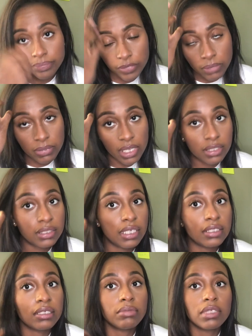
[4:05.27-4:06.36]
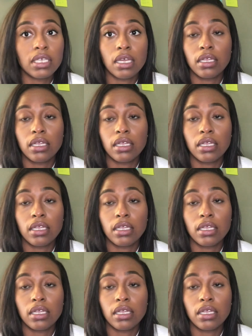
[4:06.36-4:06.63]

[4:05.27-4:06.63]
If they say something,